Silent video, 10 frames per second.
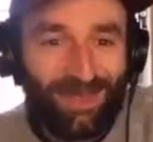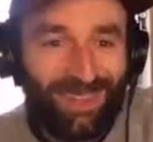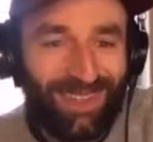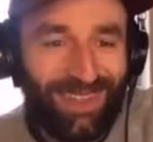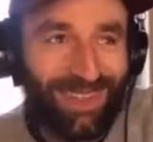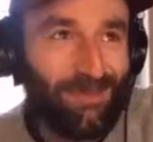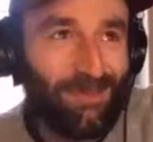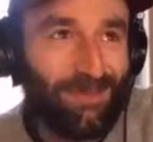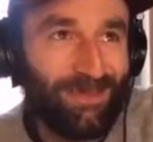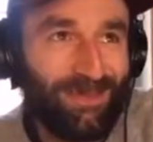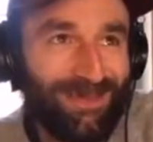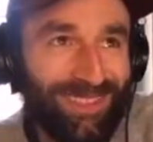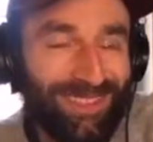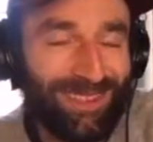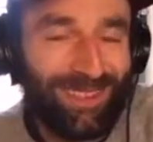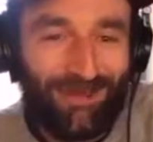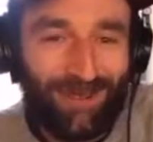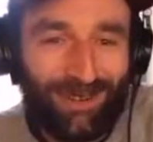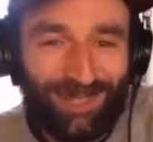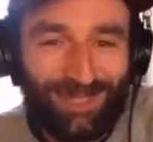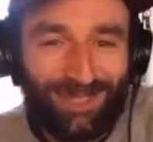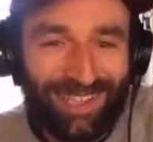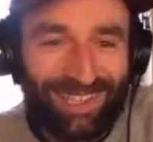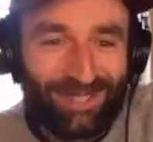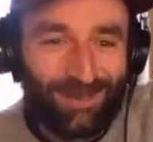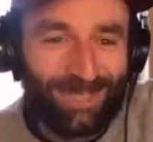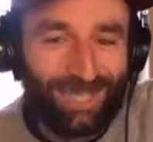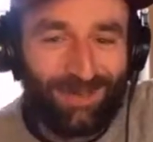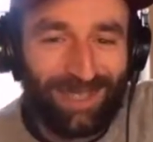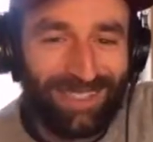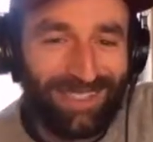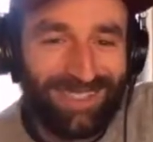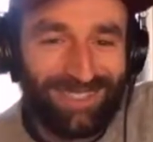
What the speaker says: Okay, my original answer was going to be that